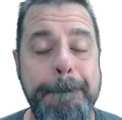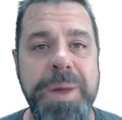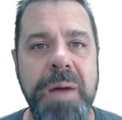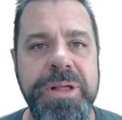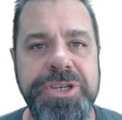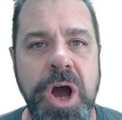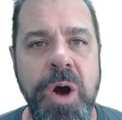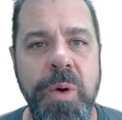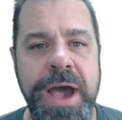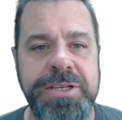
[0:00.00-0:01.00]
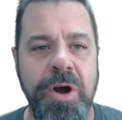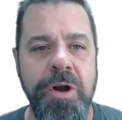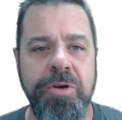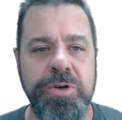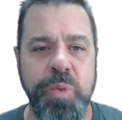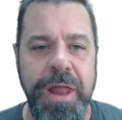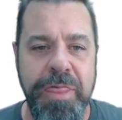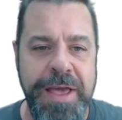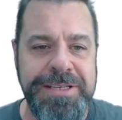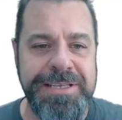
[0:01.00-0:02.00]
Publish0x articles. One of the
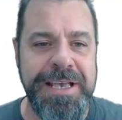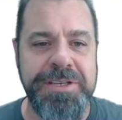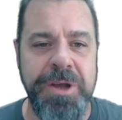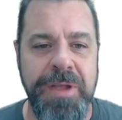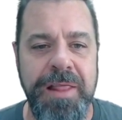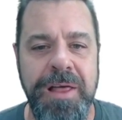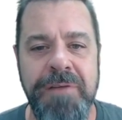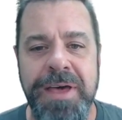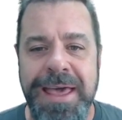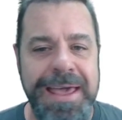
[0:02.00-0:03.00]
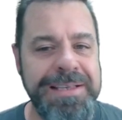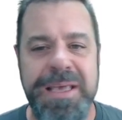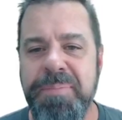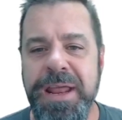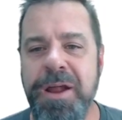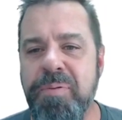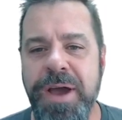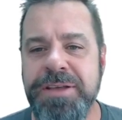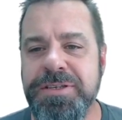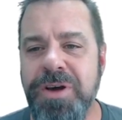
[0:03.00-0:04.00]
things he says here that I love is that Banano
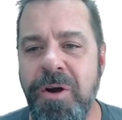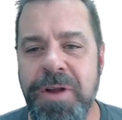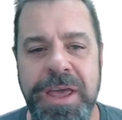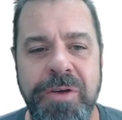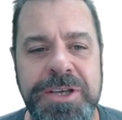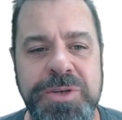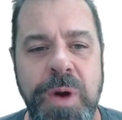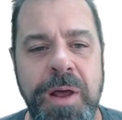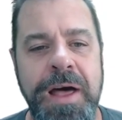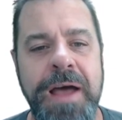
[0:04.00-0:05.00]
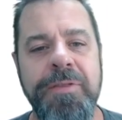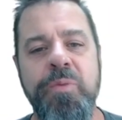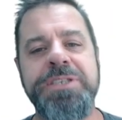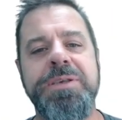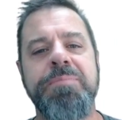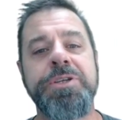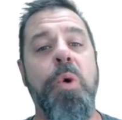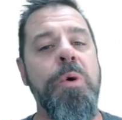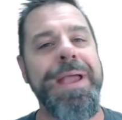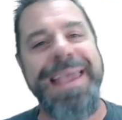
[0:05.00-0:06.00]
prices already increased quite a lot in the recent months
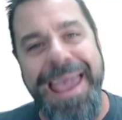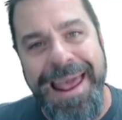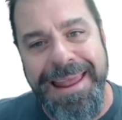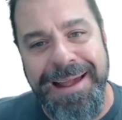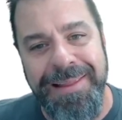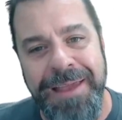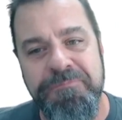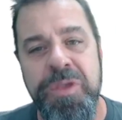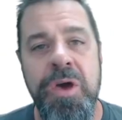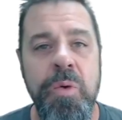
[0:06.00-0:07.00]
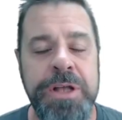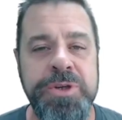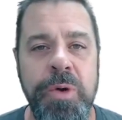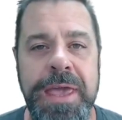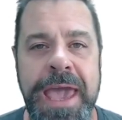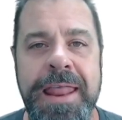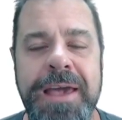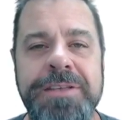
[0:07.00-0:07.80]
organically. It's organic.